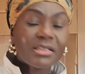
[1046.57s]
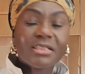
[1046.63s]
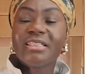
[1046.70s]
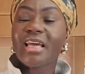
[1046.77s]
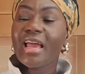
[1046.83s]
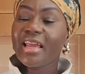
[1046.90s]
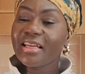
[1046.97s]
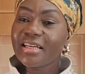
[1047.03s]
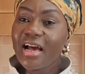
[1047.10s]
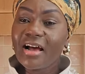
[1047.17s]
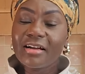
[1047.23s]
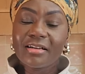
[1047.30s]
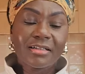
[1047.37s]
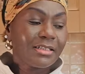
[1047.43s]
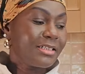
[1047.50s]
Dana,
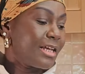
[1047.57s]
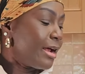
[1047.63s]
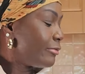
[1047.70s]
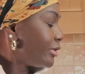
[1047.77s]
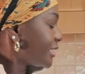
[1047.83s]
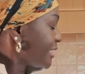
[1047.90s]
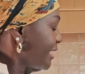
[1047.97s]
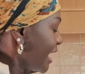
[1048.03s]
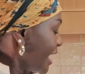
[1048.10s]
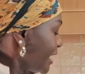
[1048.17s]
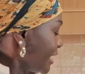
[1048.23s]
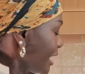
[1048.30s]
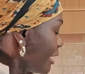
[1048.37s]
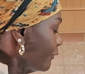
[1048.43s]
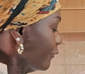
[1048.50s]
there is
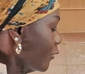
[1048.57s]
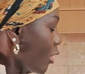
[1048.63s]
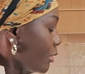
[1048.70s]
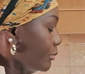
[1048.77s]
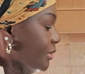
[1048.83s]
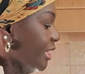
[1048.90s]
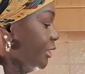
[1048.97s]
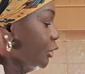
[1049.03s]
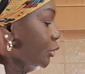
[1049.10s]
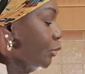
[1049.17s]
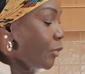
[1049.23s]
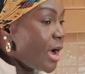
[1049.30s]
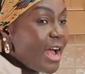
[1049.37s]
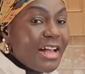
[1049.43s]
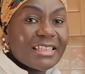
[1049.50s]
Dana from the
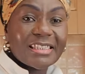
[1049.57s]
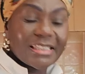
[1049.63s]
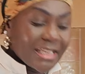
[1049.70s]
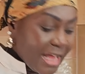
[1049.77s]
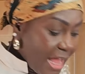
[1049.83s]
US,